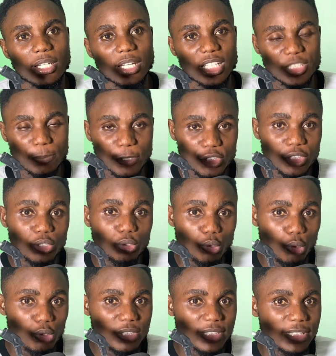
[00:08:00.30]
especially
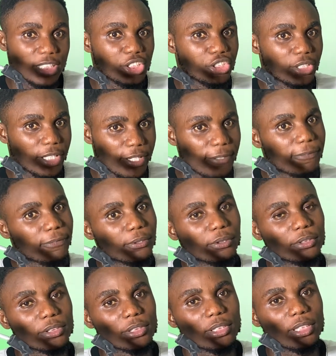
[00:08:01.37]
those in the engineering
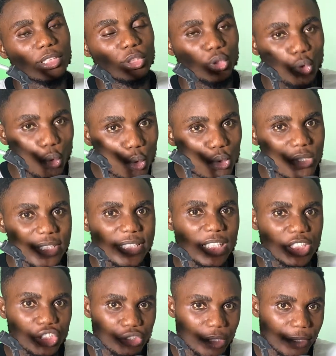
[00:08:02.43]
field. Those in the
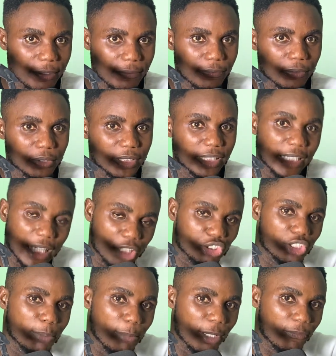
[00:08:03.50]
engineering field, they
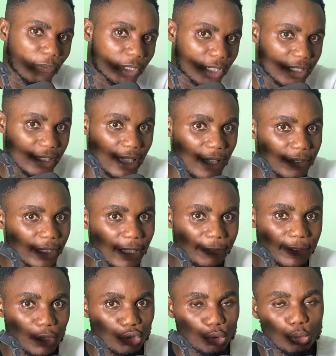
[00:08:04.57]
actually manufacture stuff, and
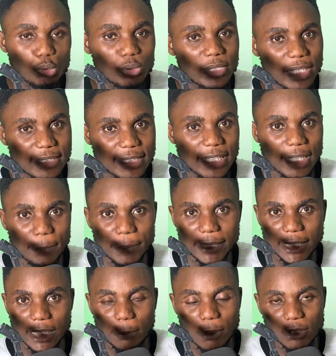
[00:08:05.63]
after school, nothing can be
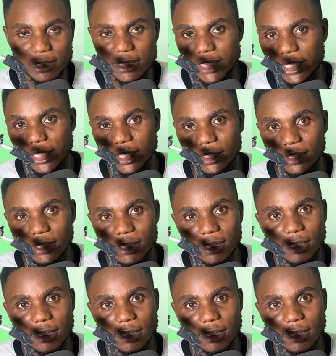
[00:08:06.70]
done about it again.